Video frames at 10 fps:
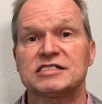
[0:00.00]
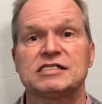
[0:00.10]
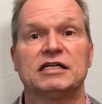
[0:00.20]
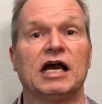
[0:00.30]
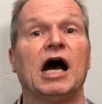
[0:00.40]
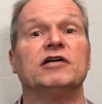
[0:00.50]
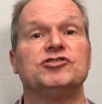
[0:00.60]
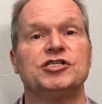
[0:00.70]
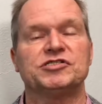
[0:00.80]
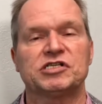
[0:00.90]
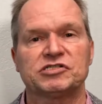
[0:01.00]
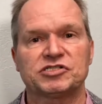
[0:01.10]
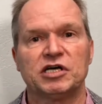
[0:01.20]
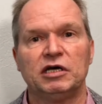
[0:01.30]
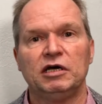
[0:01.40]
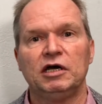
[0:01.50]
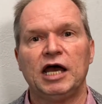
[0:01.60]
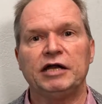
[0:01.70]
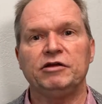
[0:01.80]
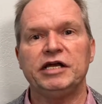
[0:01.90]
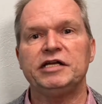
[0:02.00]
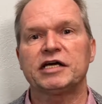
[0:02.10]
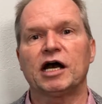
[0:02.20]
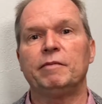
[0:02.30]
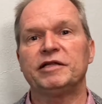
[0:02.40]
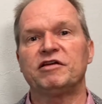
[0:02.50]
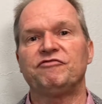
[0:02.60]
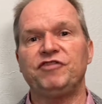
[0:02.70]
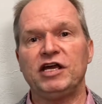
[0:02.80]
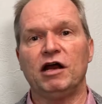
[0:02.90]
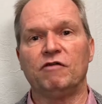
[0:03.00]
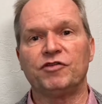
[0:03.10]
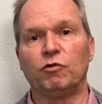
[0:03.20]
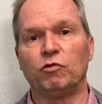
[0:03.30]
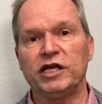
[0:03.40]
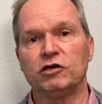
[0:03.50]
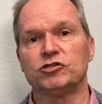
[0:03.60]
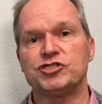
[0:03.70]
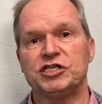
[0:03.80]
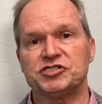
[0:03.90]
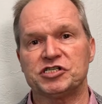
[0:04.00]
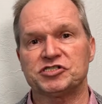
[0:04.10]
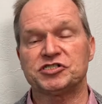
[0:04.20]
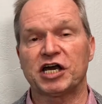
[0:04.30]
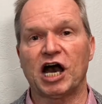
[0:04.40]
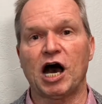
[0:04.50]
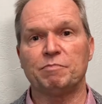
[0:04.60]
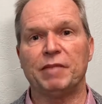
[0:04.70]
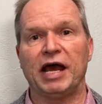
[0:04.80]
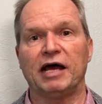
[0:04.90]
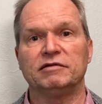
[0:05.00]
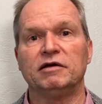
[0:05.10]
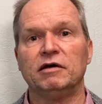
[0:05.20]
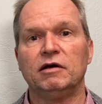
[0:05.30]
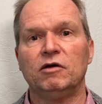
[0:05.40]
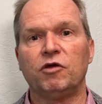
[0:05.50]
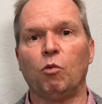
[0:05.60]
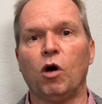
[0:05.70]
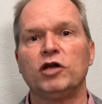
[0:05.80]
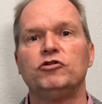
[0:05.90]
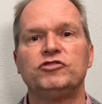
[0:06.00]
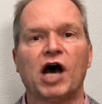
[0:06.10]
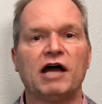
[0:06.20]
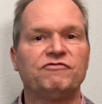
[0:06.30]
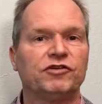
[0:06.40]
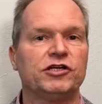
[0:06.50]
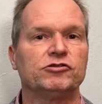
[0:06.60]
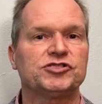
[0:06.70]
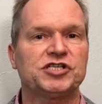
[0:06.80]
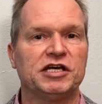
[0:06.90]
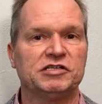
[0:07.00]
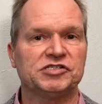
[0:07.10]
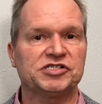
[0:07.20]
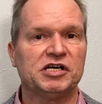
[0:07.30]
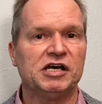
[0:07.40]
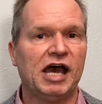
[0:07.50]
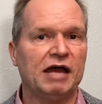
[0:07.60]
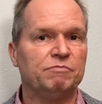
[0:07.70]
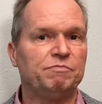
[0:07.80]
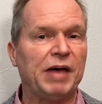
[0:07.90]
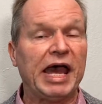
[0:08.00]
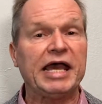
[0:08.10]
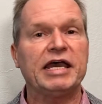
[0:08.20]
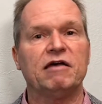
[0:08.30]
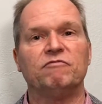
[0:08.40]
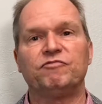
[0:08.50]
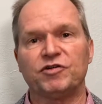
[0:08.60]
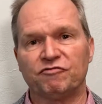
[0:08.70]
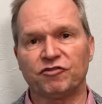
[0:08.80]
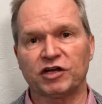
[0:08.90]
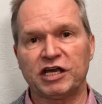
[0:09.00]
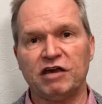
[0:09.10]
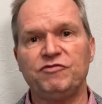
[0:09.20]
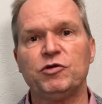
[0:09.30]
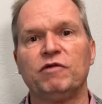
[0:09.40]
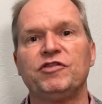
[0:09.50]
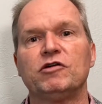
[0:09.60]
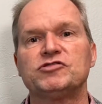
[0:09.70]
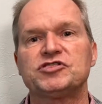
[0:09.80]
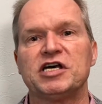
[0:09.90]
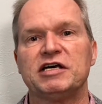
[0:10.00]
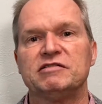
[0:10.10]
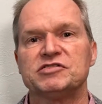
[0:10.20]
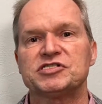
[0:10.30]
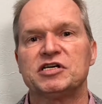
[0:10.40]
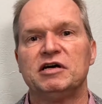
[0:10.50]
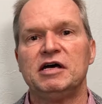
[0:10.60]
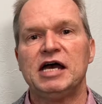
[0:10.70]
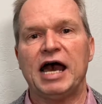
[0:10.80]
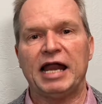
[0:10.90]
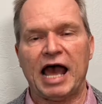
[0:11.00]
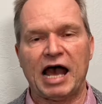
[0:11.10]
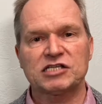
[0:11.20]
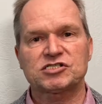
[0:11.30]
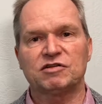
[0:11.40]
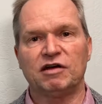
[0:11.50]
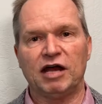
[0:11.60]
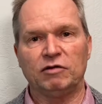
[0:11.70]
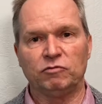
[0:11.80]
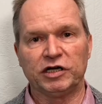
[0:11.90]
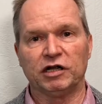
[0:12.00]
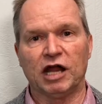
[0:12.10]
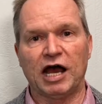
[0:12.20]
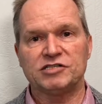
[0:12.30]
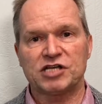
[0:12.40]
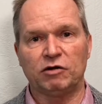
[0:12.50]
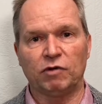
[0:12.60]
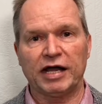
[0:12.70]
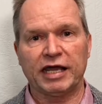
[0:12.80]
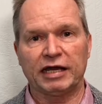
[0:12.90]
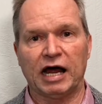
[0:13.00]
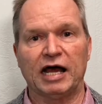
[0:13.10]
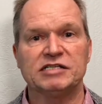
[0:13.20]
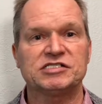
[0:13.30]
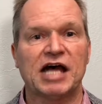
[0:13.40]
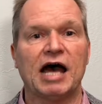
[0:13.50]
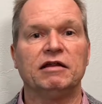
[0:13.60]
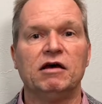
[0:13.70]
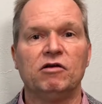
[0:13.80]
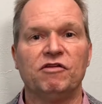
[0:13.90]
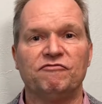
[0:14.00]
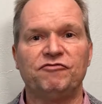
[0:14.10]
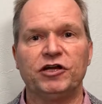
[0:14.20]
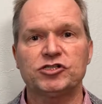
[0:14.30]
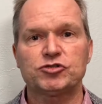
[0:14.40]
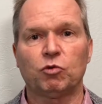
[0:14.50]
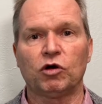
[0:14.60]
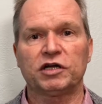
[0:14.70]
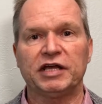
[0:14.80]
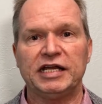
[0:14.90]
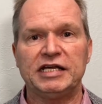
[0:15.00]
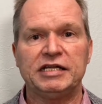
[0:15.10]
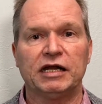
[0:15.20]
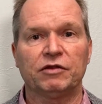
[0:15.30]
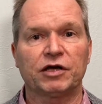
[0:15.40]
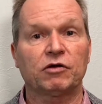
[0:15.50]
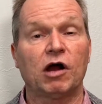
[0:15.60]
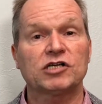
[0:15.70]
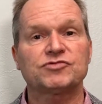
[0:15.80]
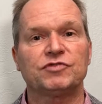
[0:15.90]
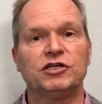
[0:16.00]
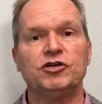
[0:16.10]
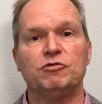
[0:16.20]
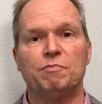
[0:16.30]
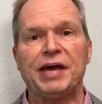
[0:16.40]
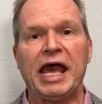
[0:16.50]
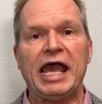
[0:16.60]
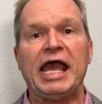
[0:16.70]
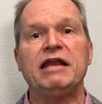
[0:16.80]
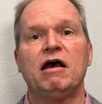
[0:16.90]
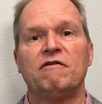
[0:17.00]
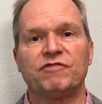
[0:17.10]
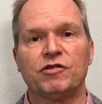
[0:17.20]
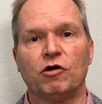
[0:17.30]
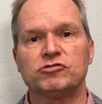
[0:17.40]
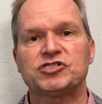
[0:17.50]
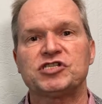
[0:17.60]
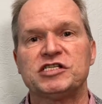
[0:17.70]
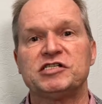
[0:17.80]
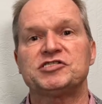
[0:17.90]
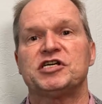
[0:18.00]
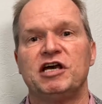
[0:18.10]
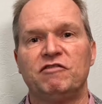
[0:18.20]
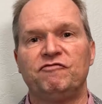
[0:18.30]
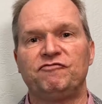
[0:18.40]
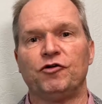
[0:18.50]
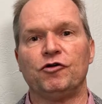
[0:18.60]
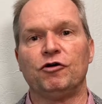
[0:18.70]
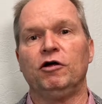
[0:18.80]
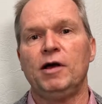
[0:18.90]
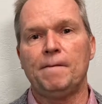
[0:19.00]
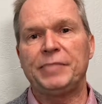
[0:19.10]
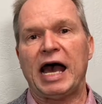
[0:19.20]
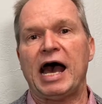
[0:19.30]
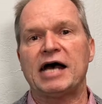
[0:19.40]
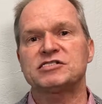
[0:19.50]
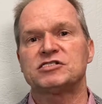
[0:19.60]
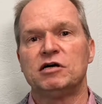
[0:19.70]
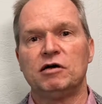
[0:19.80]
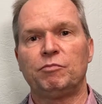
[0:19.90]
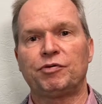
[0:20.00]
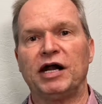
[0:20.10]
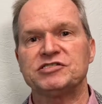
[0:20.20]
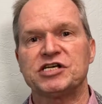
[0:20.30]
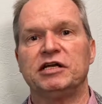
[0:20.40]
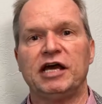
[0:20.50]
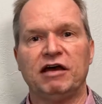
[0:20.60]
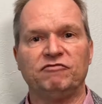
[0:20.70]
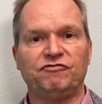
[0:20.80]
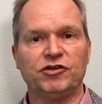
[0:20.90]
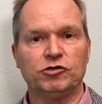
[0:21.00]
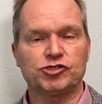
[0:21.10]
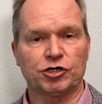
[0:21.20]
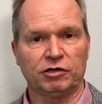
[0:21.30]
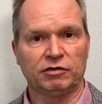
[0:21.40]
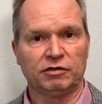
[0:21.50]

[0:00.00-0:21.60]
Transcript: than God Jesus. And you need to come at the feet of the real Jesus, the God man, the one who died for your sins, and beg Him to forgive you of those sins, and ask and realize and recognize that the finished work that He did on the cross for you paid for those sins in full, past, present, and future.